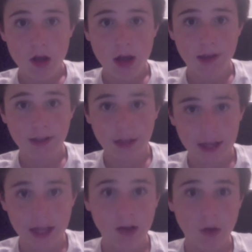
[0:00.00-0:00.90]
and
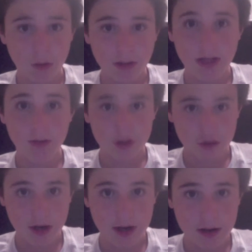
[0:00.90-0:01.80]
Lee only
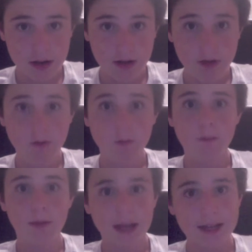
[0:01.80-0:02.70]
retreated
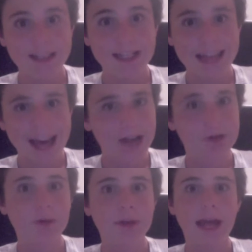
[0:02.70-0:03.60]
because he had
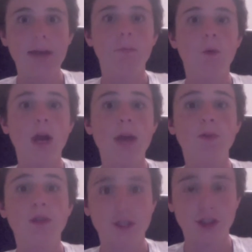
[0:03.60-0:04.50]
to get more
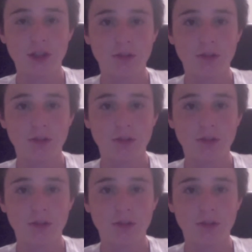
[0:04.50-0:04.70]
ammunition.